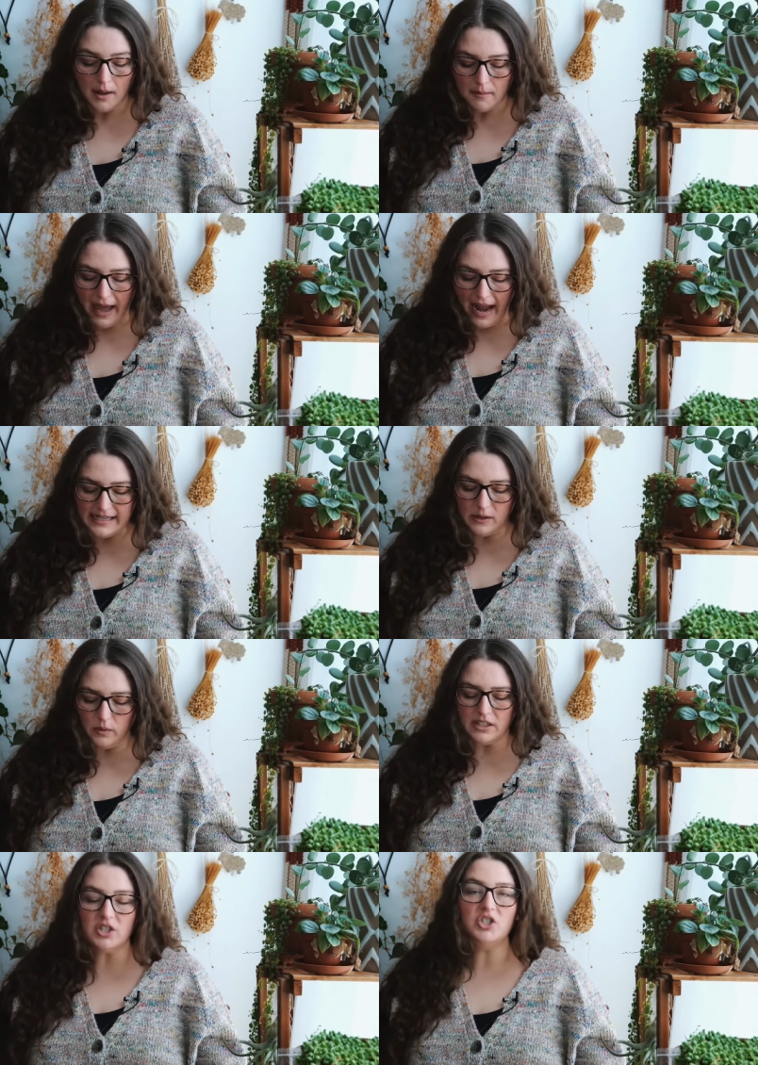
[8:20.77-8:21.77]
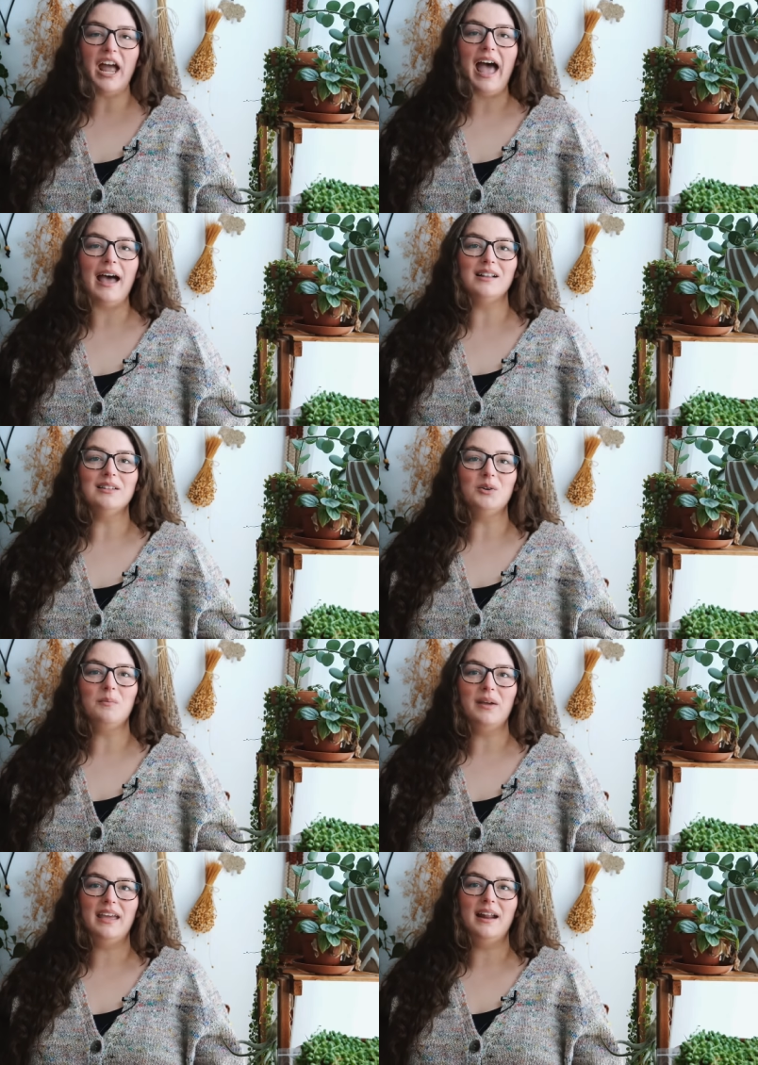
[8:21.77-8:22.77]
But I did want to chat a little
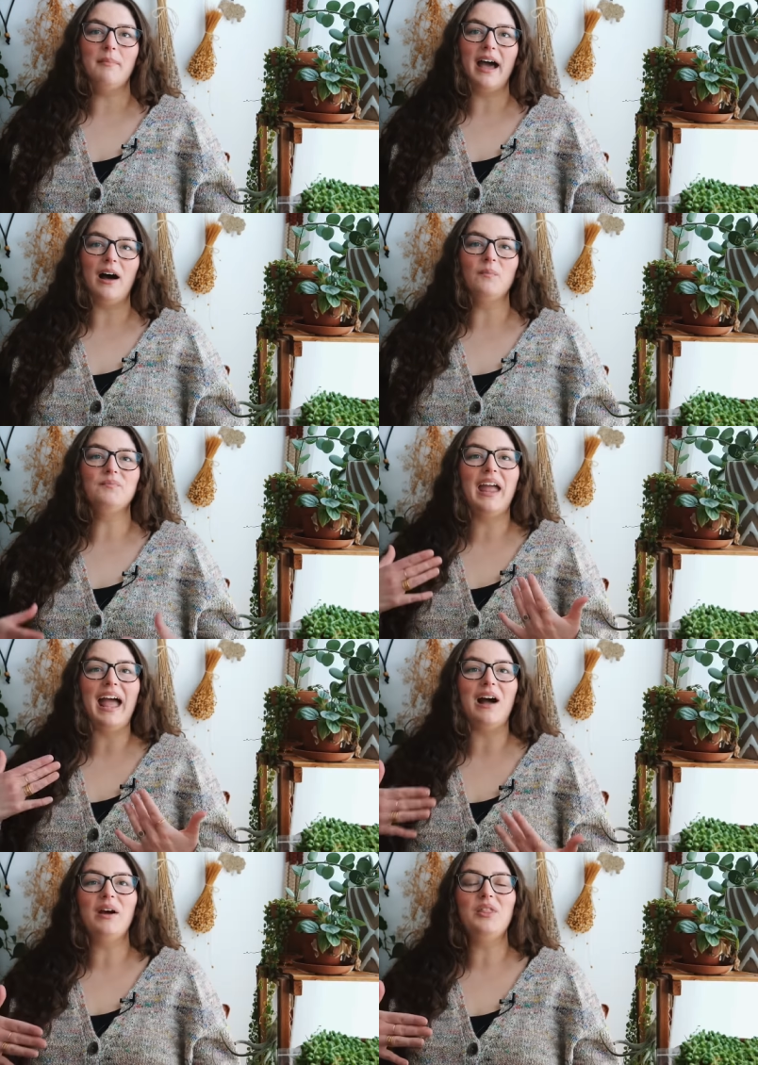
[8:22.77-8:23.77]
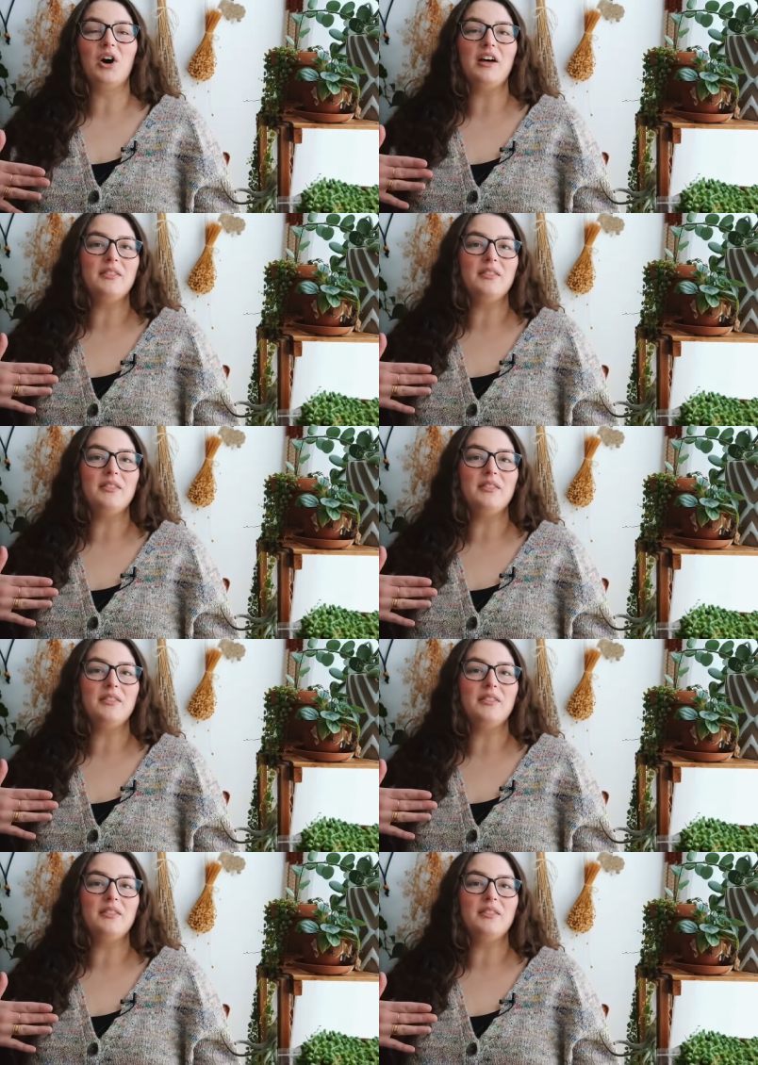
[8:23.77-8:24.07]
bit about how I thought